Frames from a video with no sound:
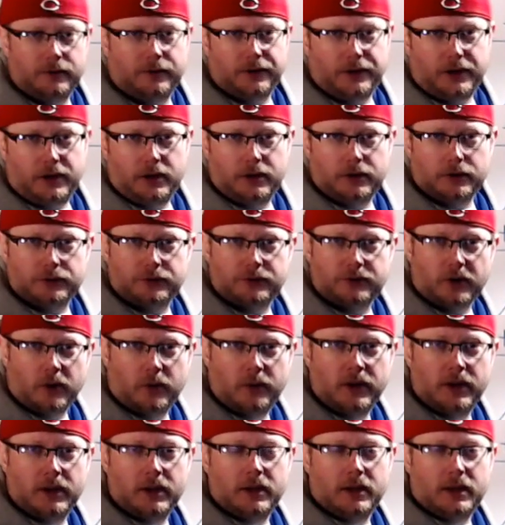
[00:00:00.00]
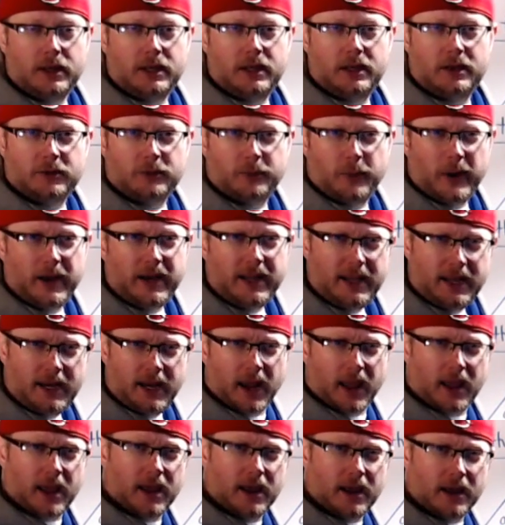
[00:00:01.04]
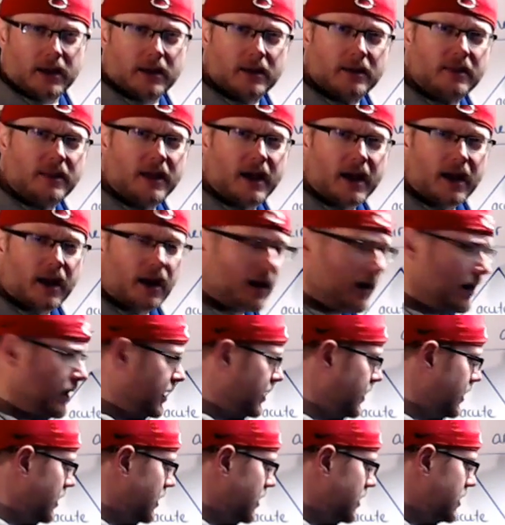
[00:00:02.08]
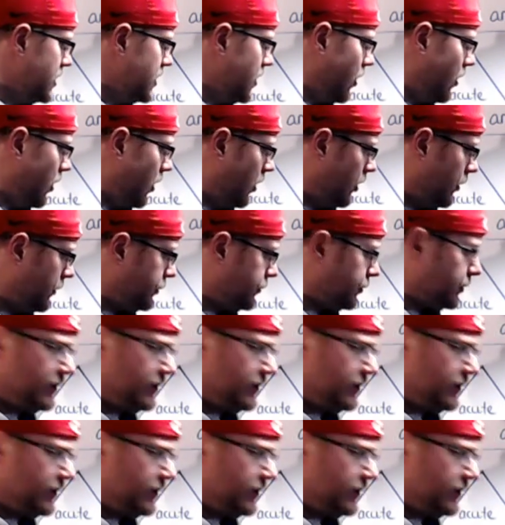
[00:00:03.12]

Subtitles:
here. So it has been indicated that all three